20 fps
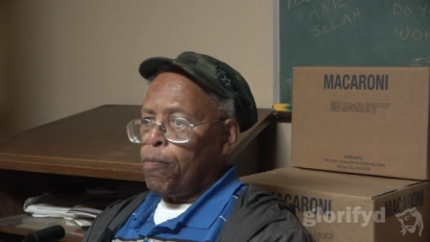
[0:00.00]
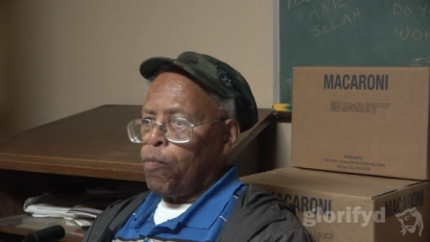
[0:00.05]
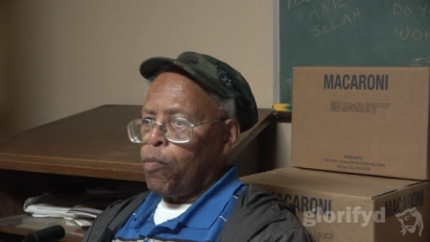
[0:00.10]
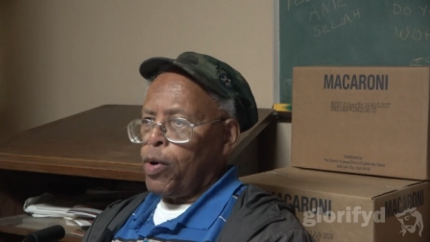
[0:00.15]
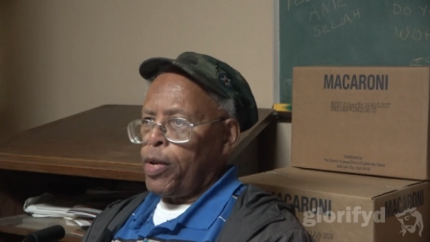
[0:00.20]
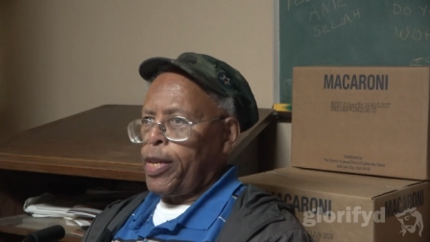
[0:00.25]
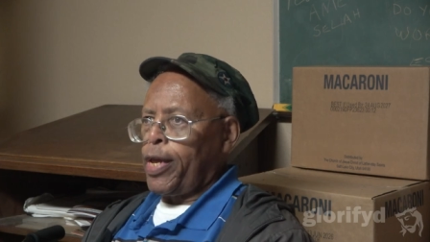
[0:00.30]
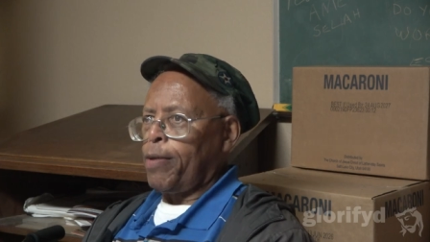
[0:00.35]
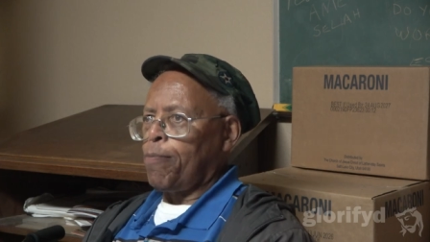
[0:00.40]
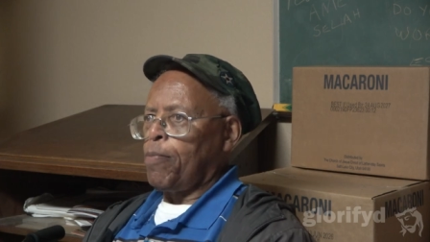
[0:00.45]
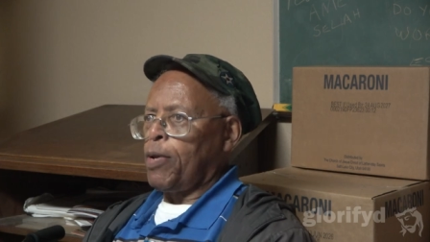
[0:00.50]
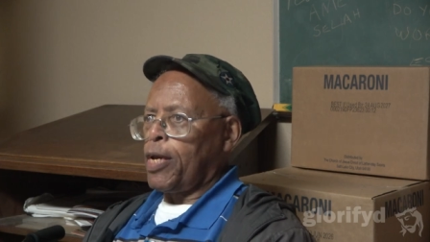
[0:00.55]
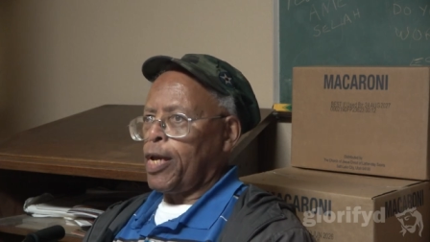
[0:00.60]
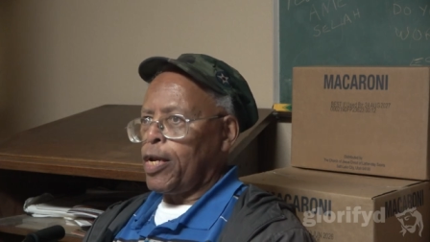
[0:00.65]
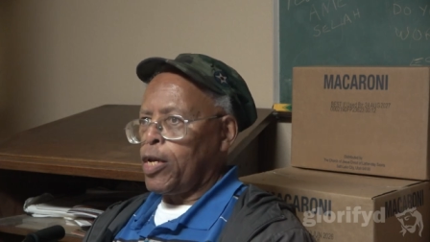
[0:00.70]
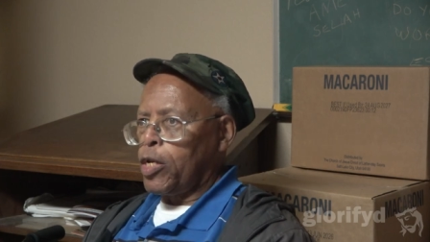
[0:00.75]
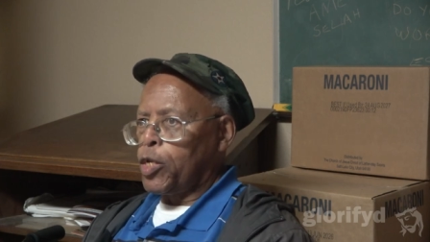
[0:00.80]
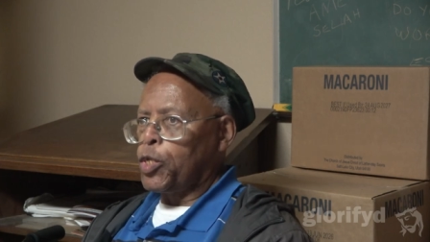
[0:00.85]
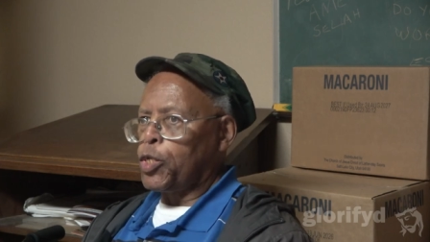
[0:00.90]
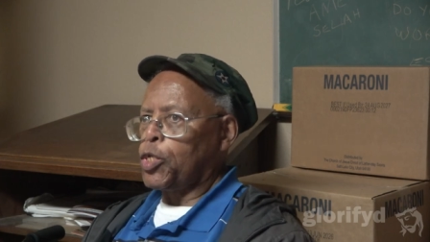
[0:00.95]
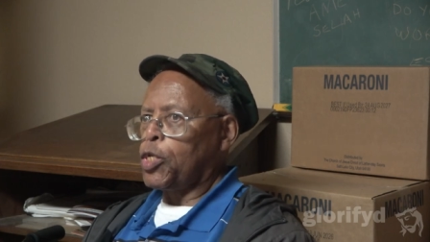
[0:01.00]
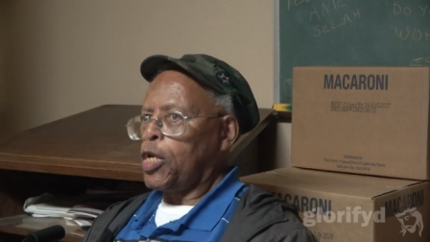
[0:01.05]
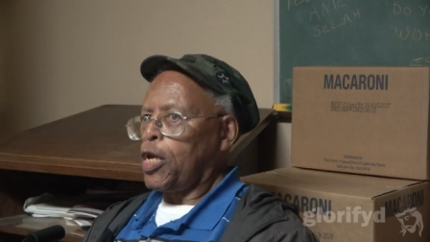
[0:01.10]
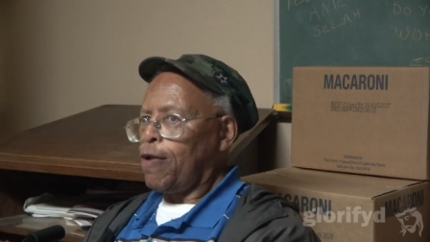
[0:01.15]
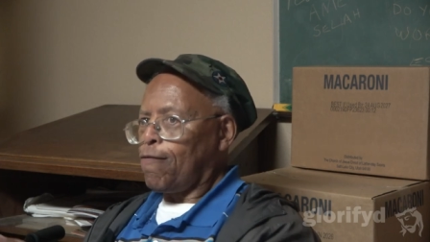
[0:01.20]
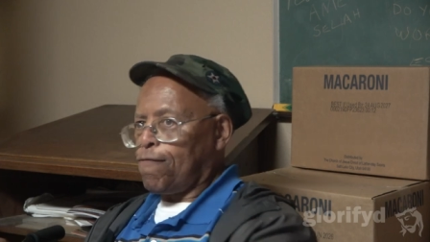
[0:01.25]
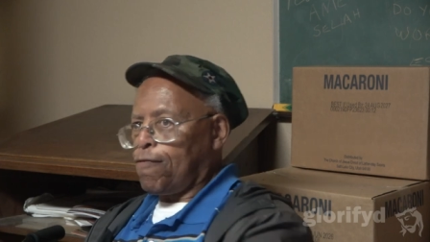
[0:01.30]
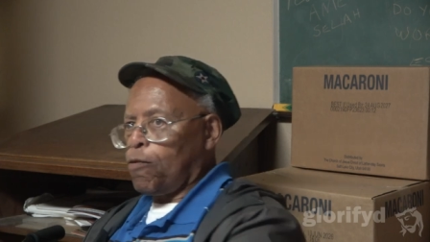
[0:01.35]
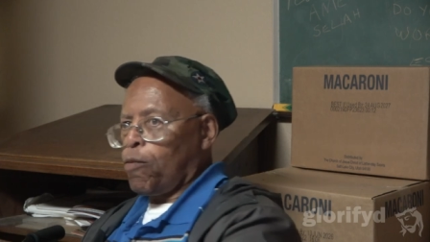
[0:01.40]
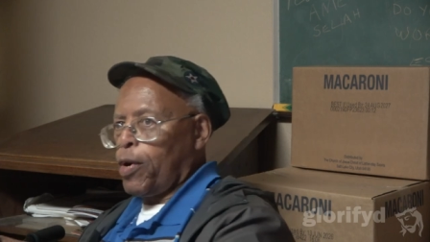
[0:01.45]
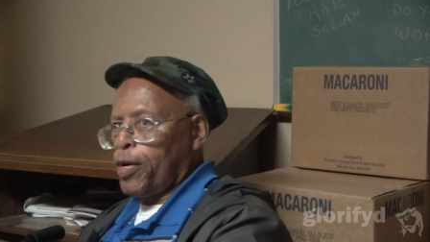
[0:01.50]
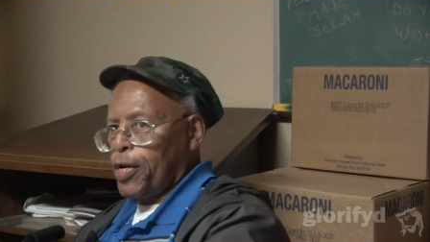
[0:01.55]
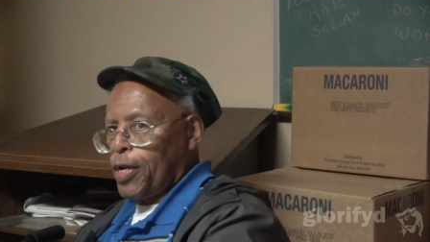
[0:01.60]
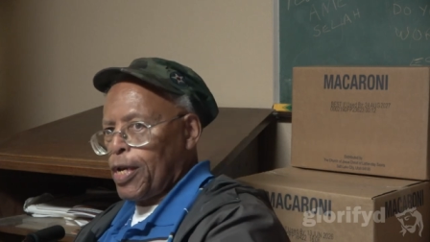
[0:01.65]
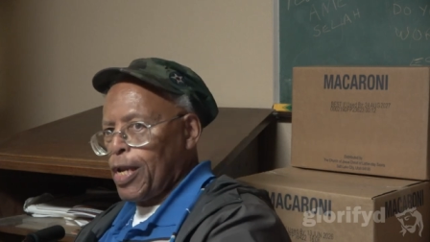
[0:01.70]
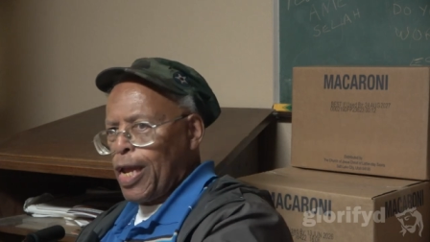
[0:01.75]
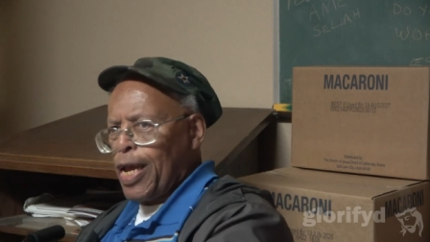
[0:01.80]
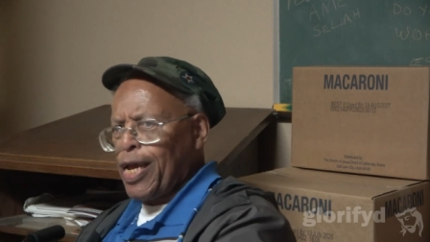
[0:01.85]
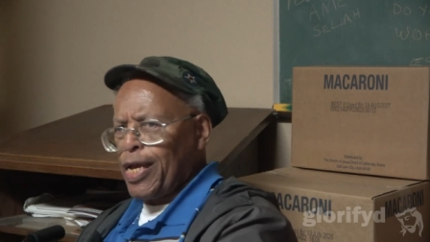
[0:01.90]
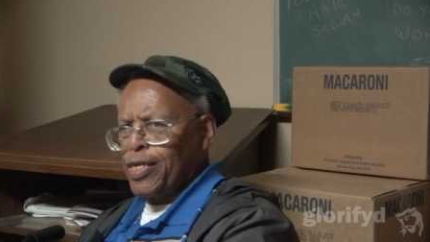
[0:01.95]
where they begin to see it for what
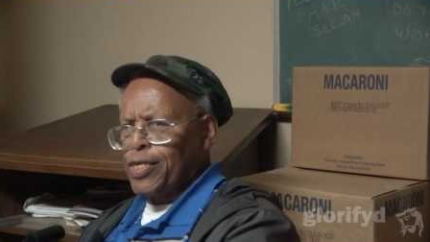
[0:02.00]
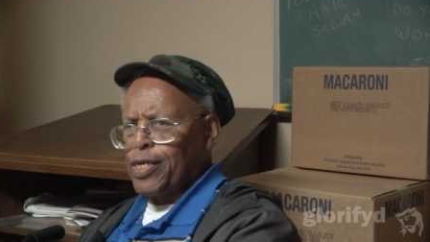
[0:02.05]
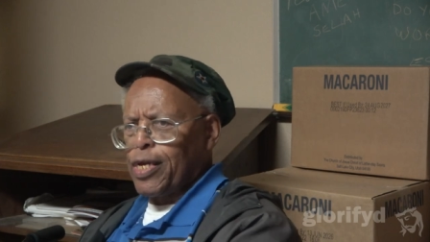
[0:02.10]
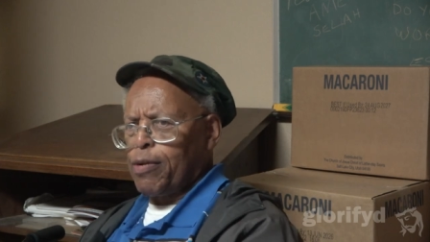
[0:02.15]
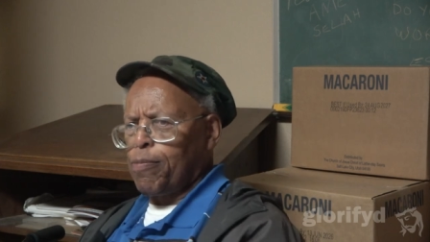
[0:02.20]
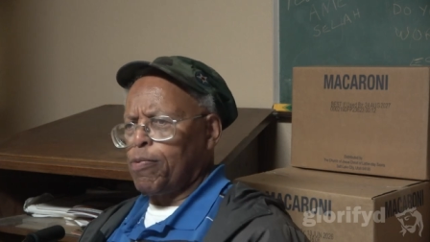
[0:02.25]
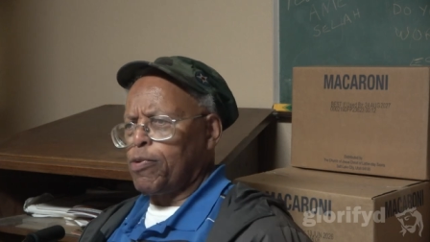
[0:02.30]
it is, right.